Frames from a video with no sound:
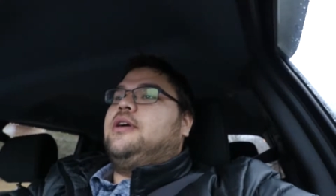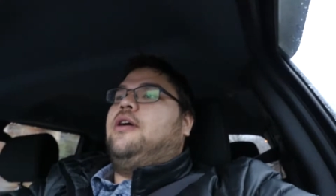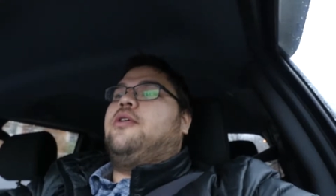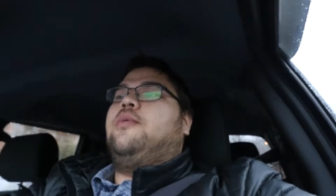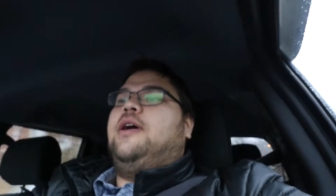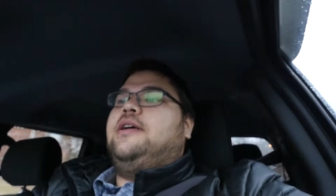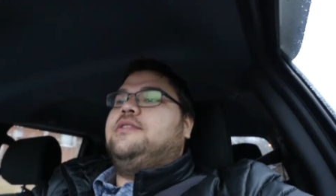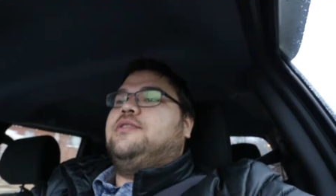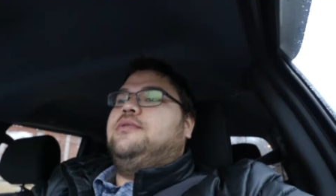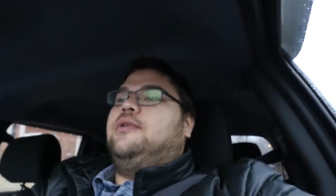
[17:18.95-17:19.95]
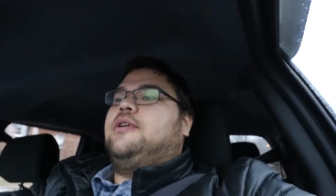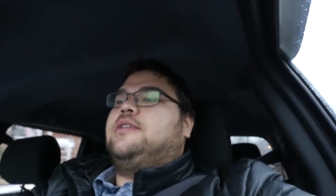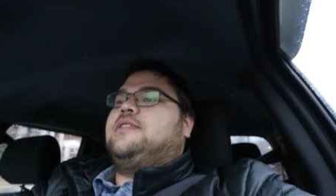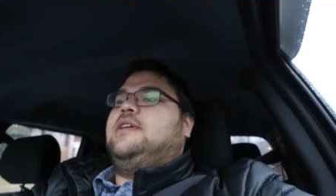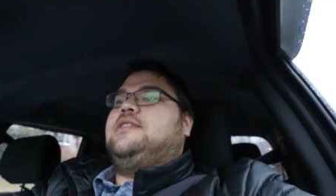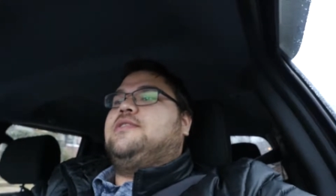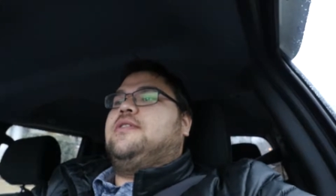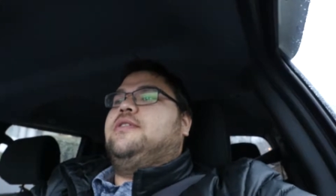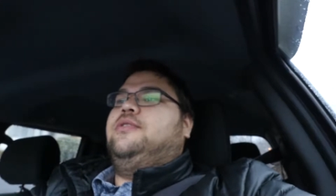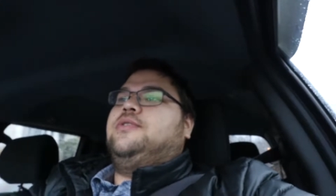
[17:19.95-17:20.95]
Otherwise, you are set to
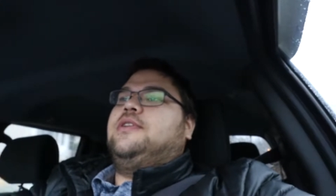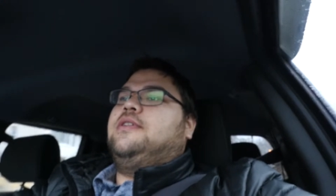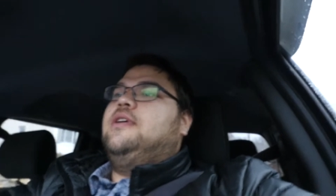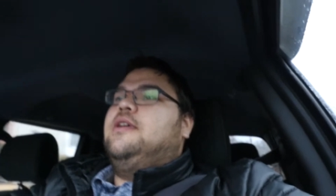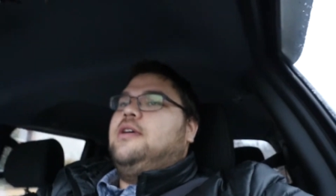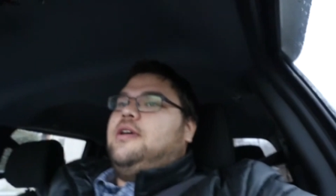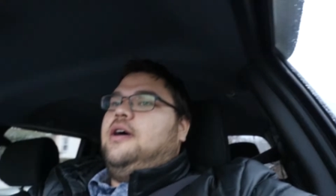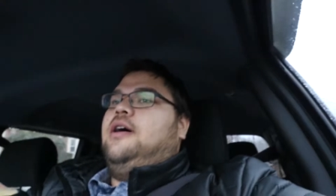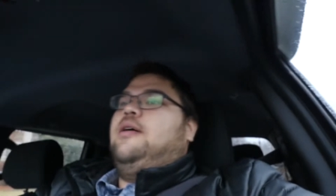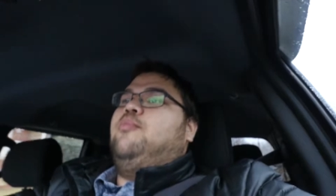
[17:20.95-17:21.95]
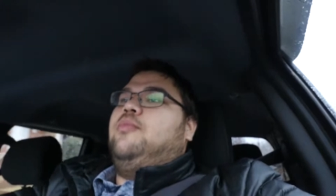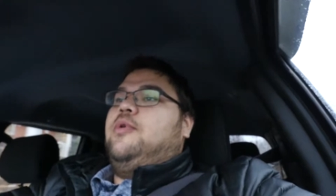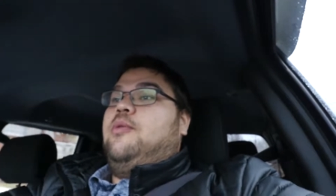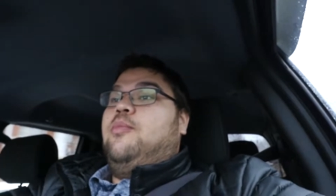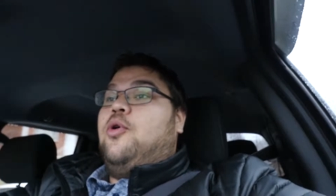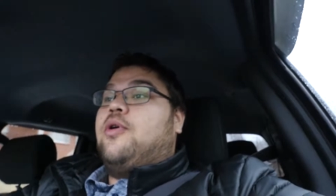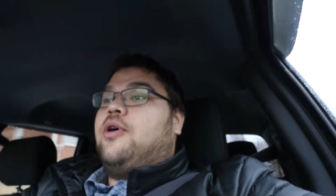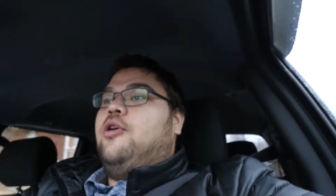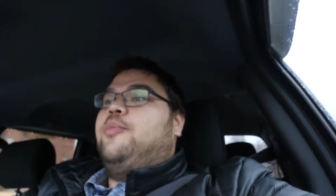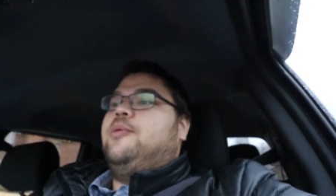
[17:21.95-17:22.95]
start using um,
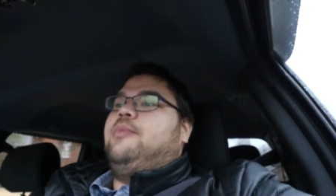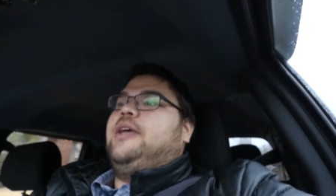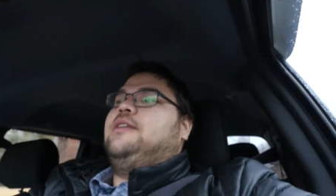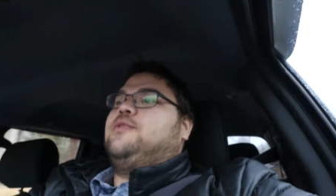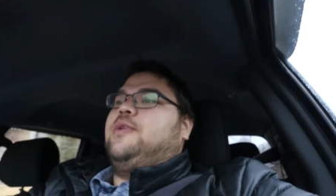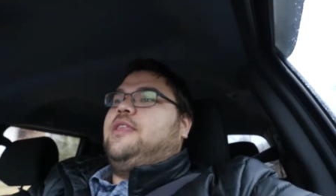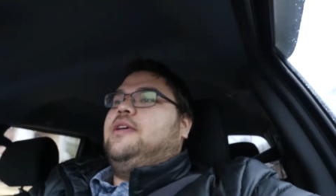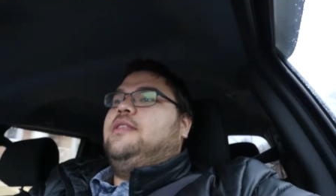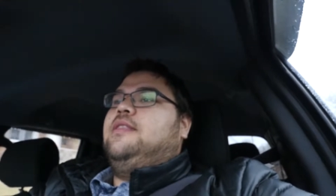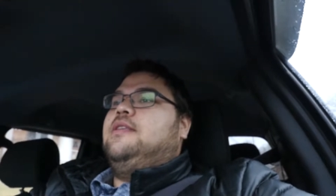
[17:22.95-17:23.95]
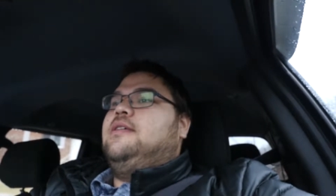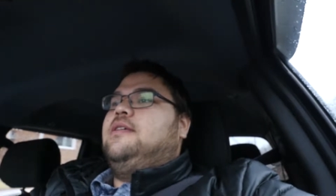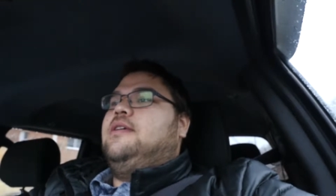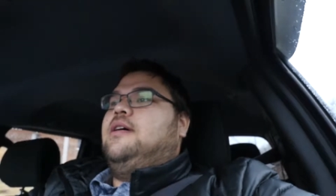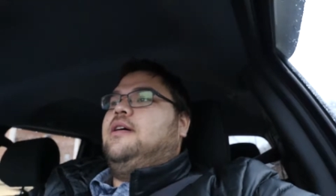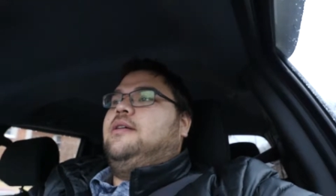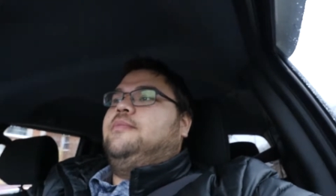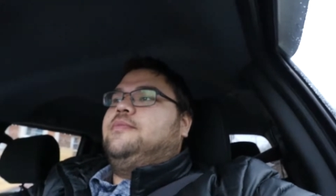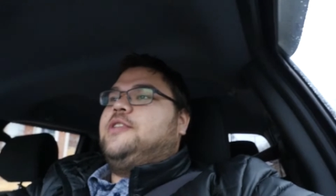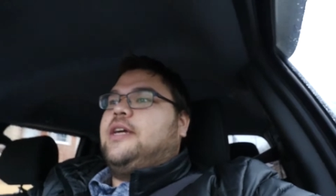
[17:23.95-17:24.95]
more open bands within the
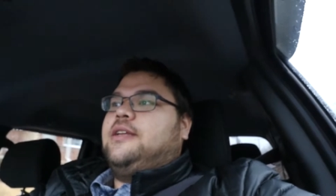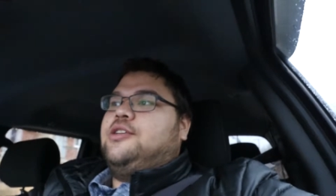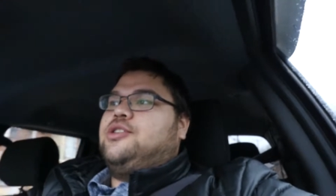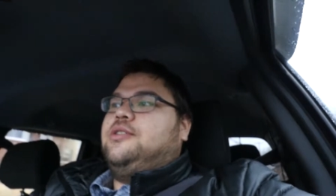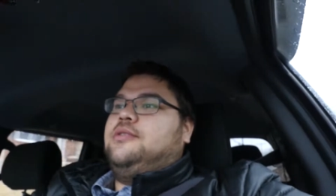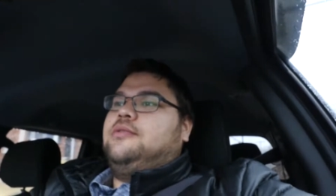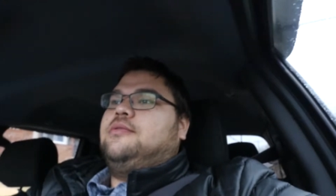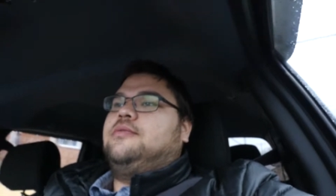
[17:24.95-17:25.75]
um, technician